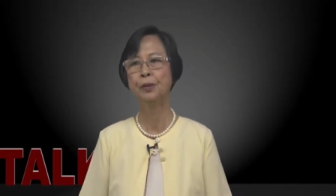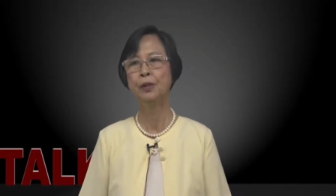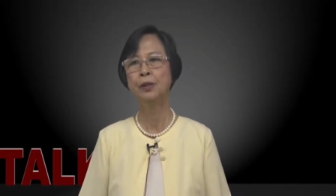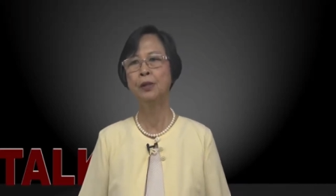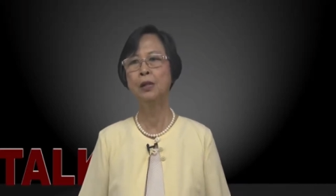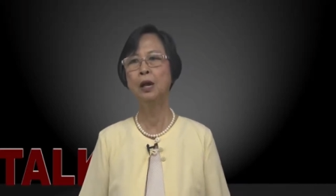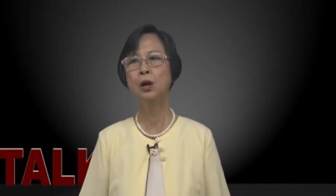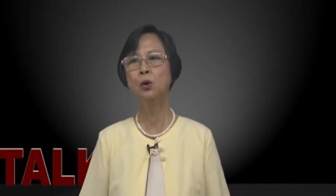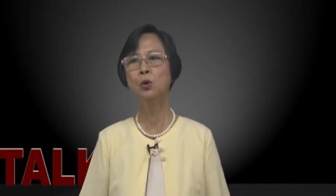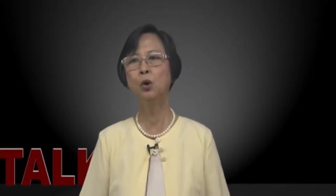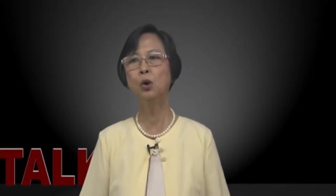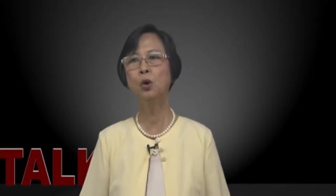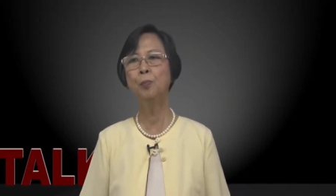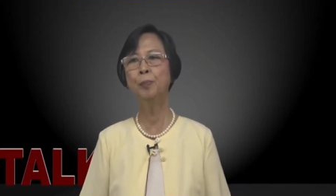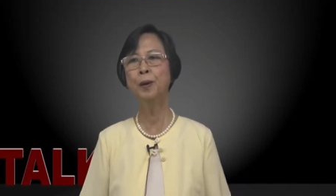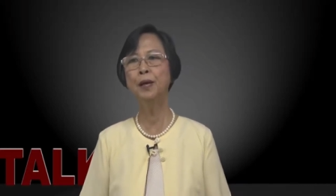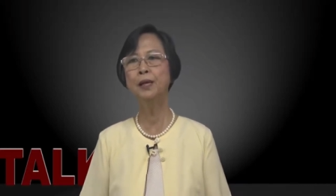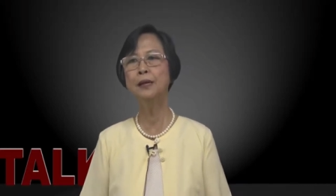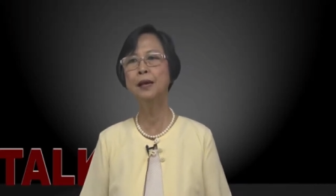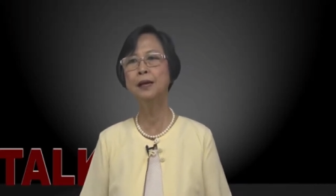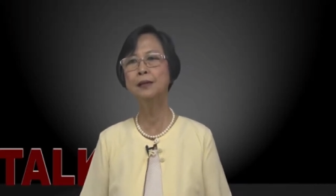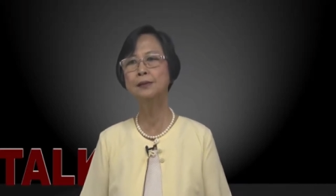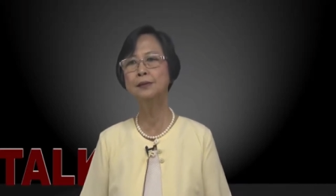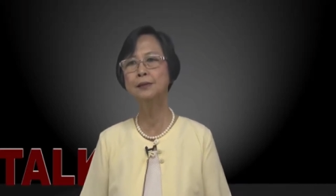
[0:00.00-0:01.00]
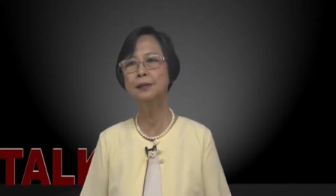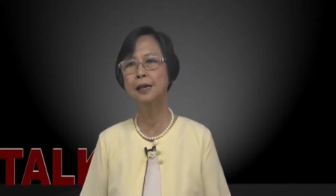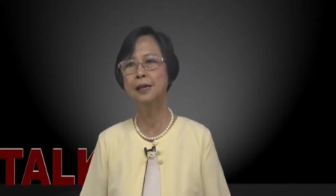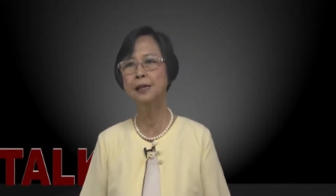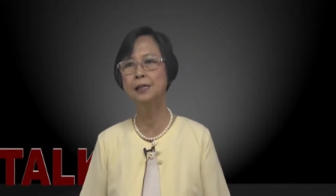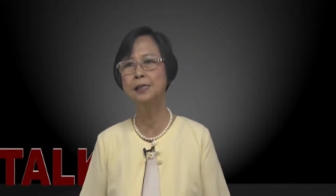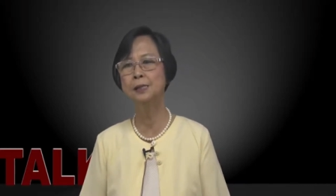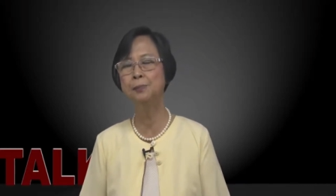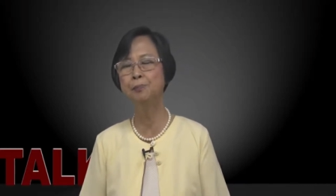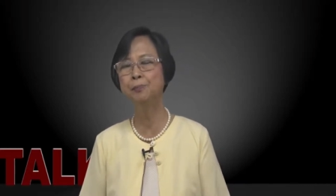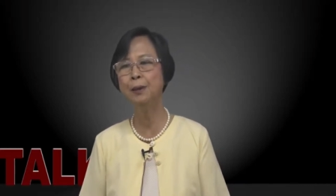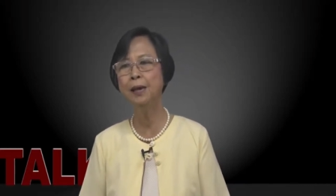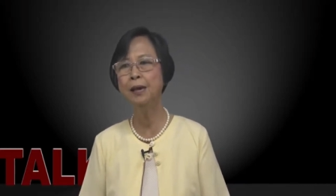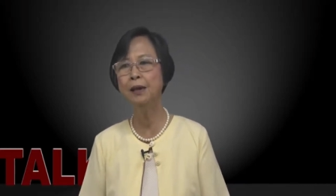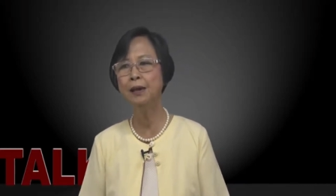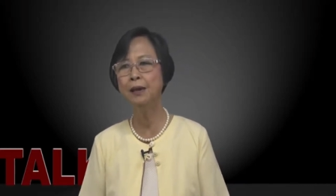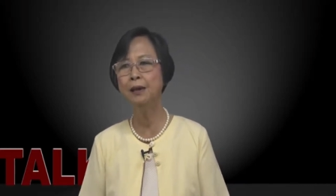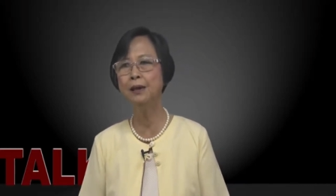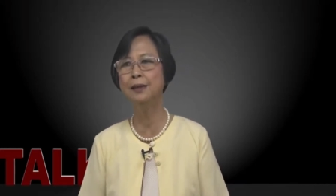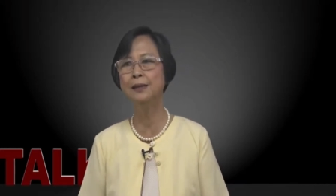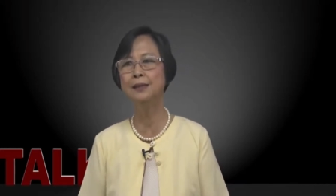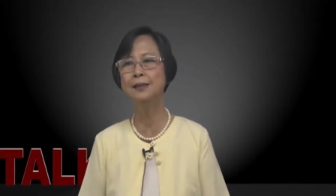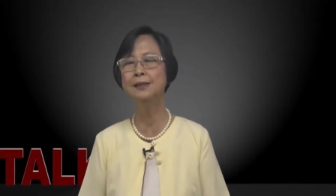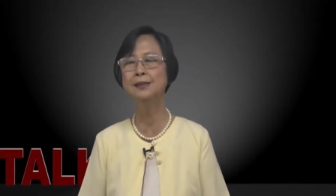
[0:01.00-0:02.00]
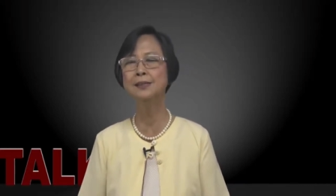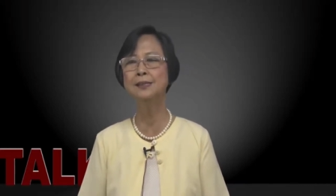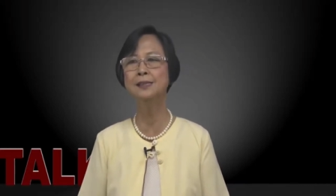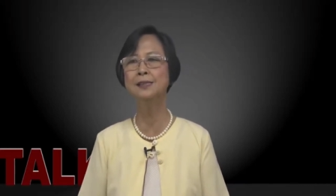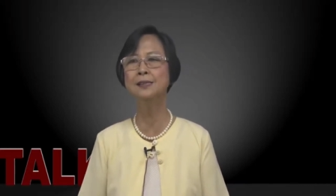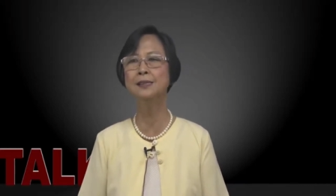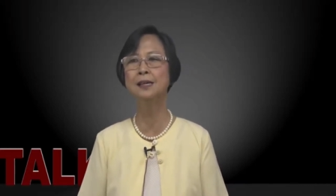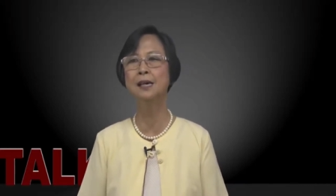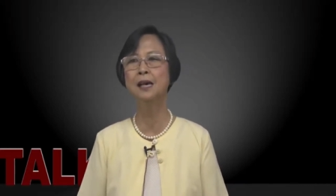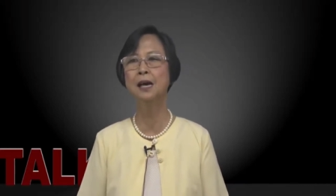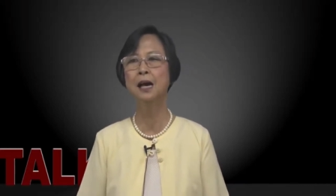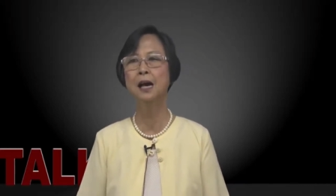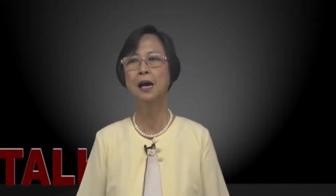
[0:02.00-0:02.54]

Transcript: Now, open access means